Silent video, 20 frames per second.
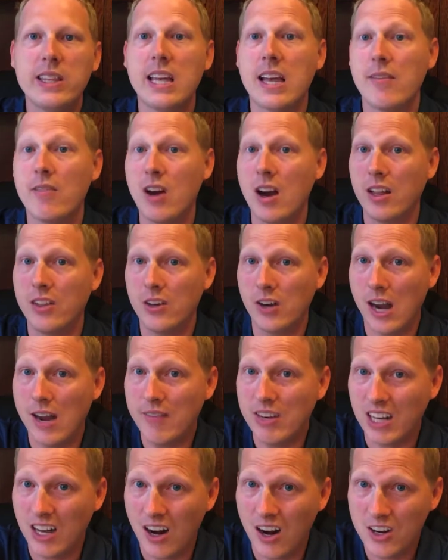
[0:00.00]
they're
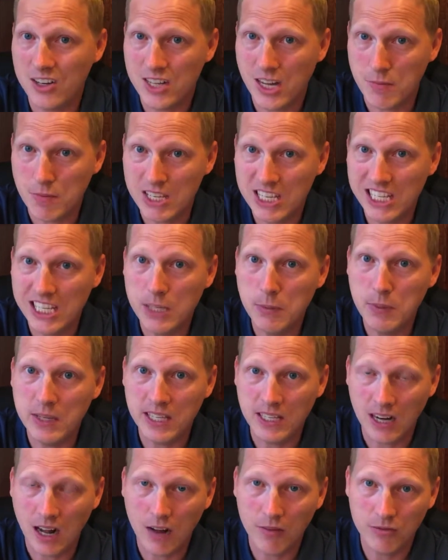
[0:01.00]
having a hard time keeping
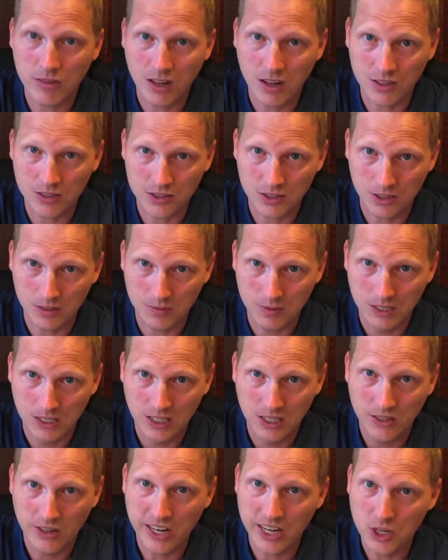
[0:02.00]
it off long term,
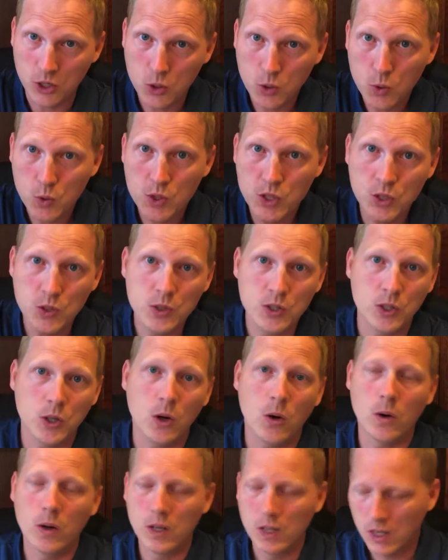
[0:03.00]
right? Who do you
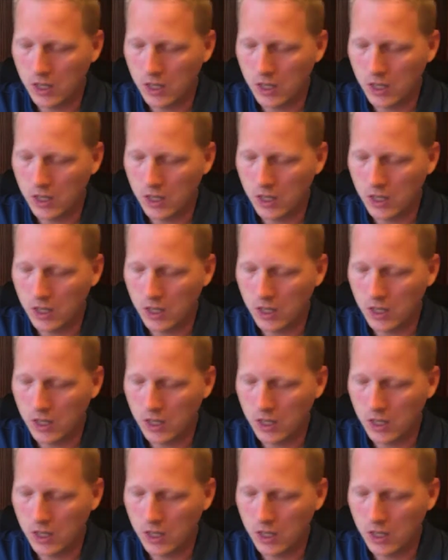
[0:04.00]
know?